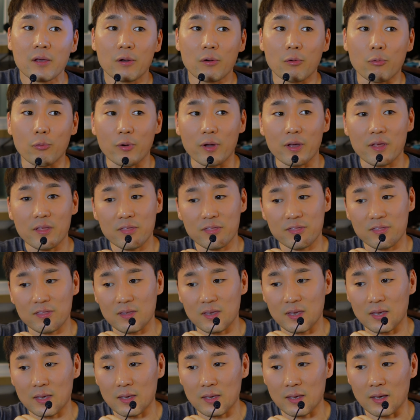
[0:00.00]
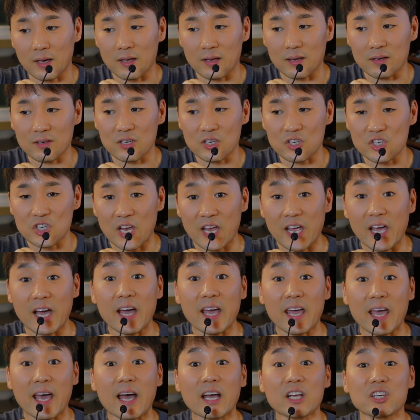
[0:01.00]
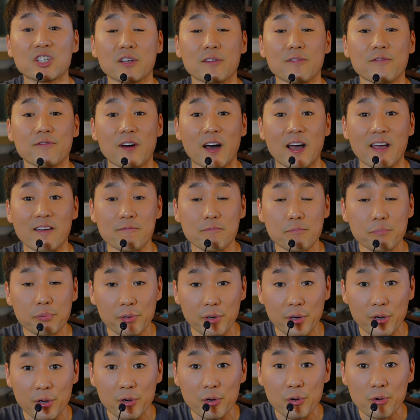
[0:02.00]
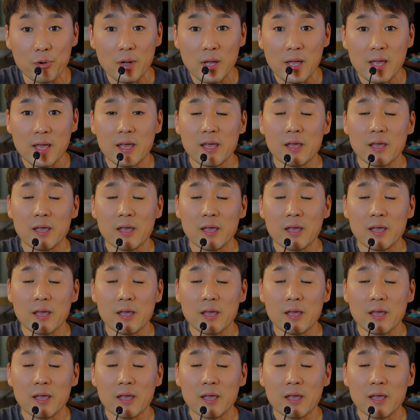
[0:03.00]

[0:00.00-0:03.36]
with the DJI Action 5 Pro